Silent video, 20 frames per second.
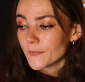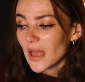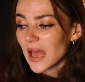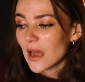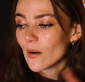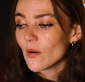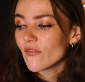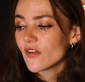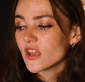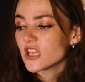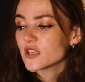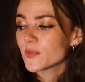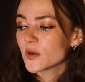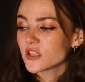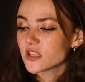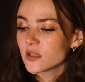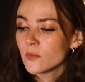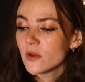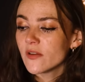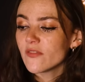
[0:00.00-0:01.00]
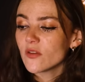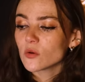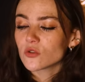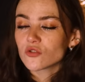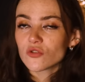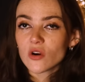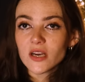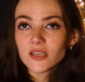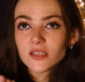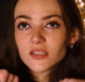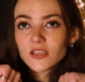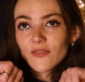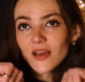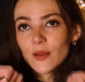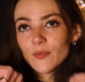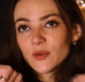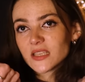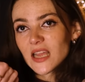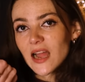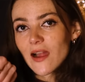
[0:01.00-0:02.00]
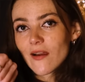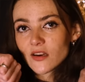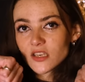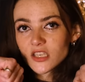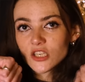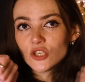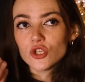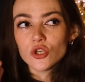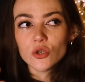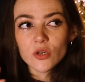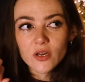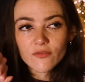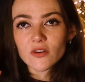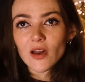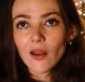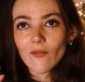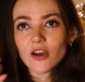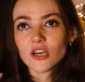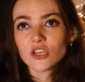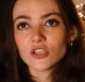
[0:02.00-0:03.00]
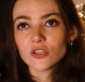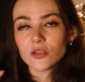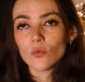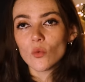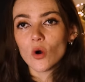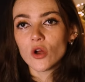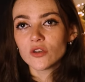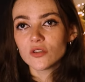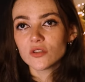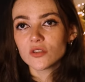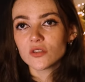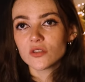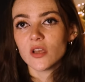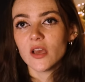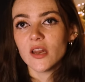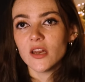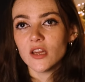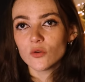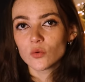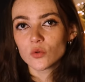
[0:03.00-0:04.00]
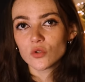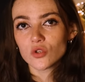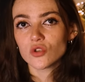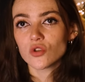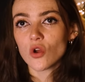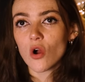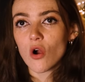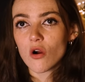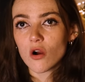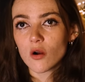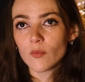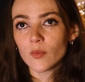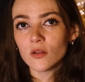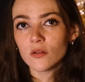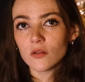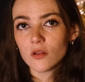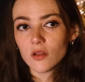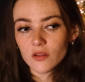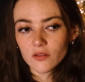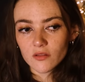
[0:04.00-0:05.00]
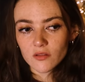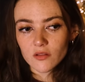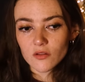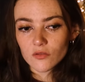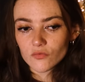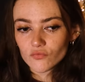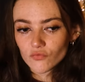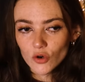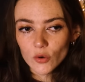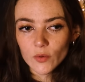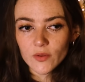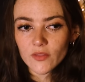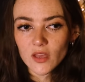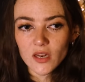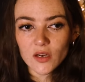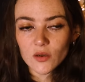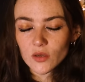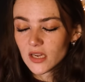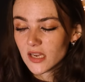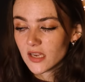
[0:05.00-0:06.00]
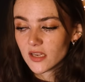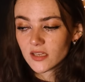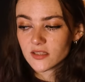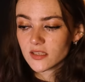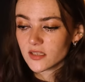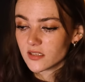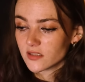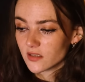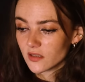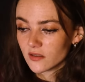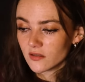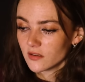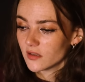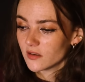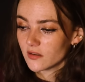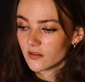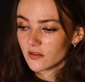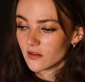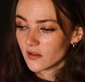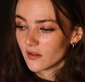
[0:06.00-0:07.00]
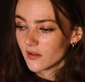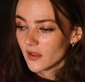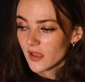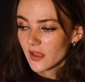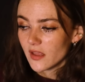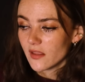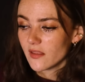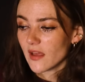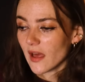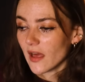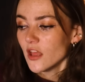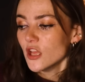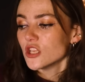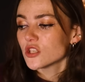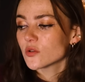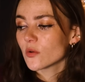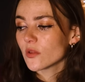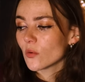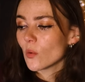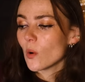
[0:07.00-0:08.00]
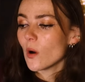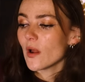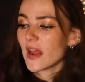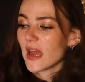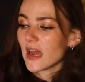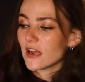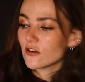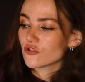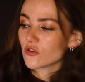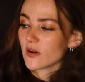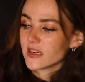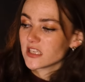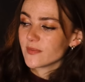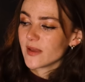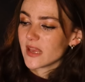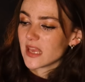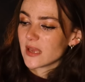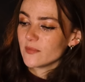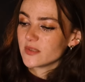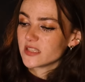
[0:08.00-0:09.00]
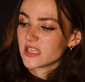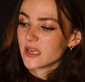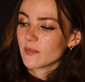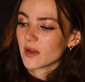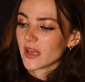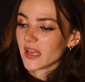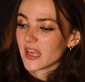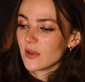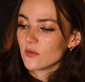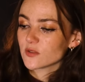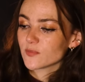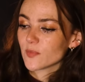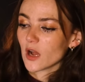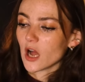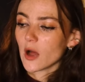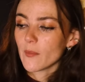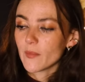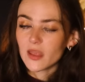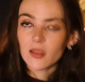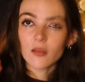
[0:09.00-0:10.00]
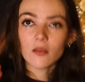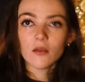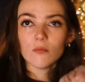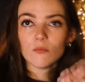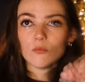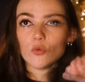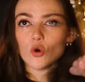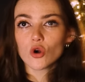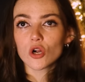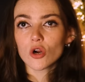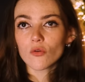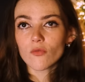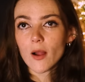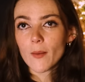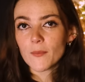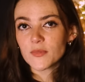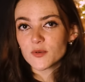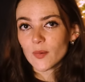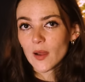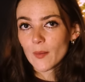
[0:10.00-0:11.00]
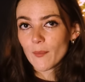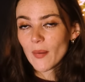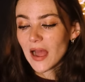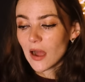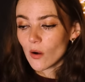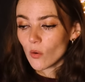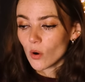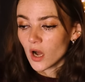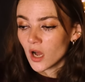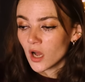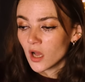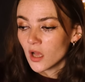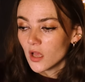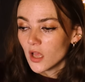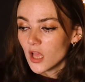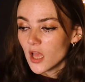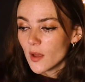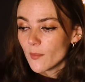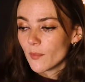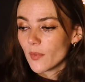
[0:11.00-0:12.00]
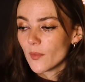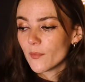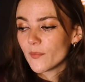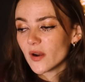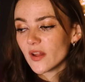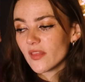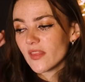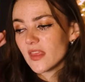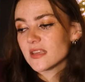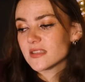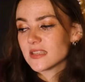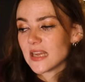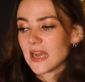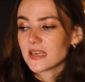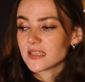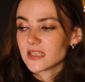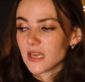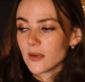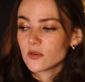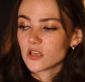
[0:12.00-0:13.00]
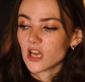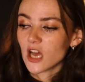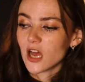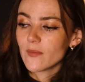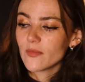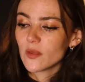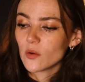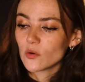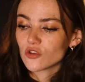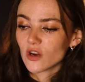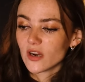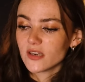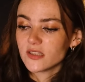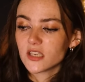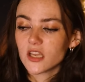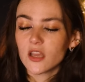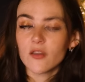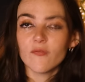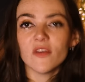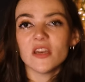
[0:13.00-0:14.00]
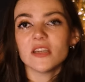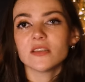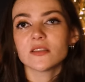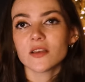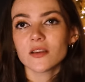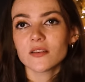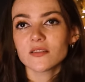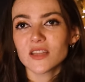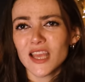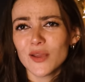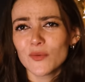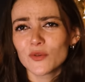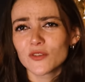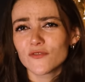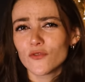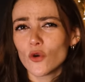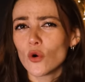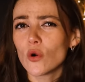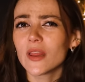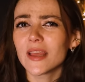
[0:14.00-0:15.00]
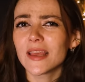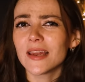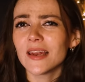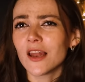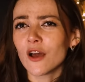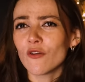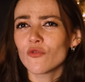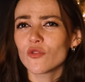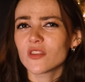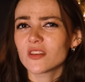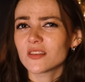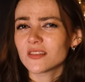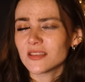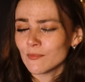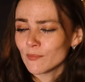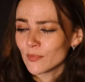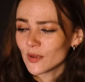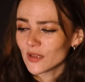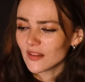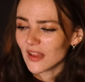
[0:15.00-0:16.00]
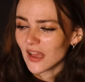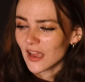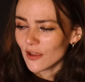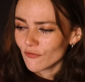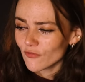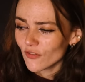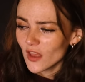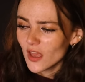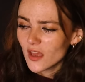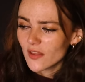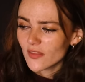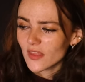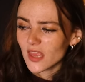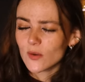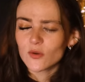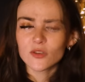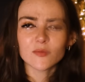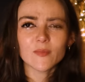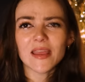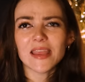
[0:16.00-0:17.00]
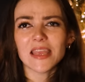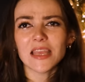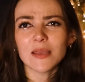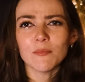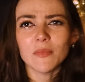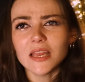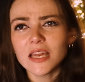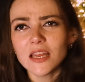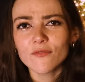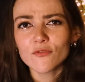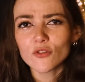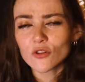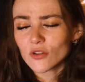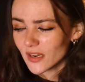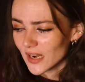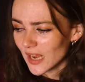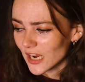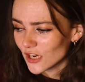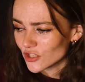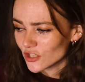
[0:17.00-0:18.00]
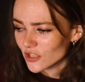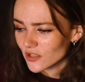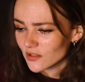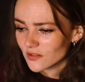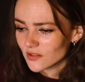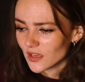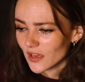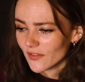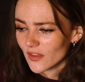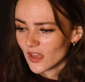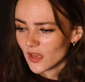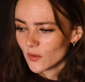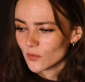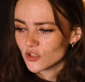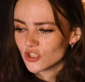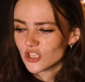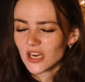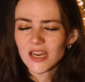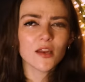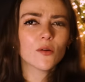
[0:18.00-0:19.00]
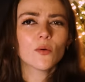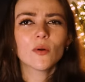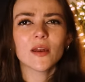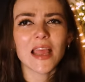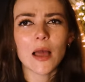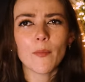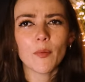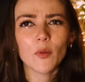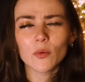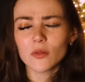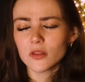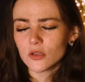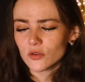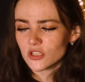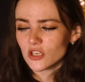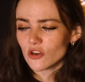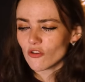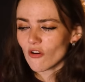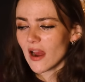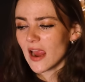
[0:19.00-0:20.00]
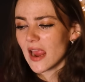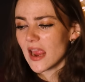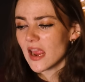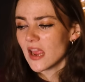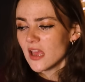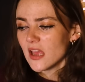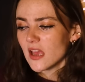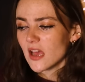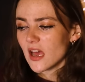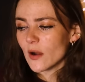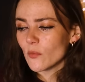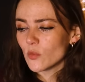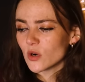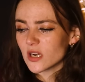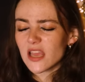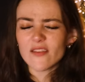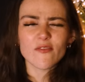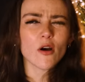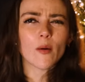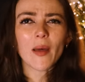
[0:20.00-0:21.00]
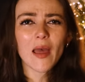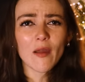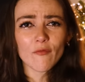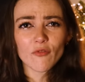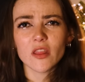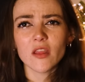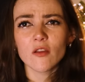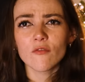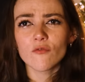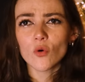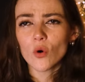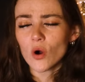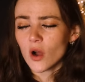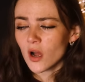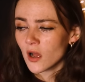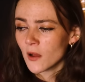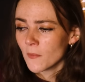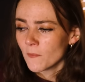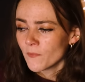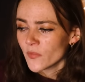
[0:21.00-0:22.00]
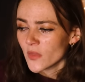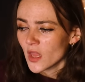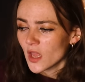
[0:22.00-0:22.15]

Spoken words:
However, it's because the movie was trying to develop his character in two different directions at once, and it was just horrible and just ruined and inconsistent. And yeah, so on the one hand, trying to make him seem like he was becoming more corrupt by power, but at the exact same time, they were trying to convince us that he was falling in love with the simple life, that he was making meaningful connections, and that he was genuinely happy with Lucy Gray and would give up everything for her.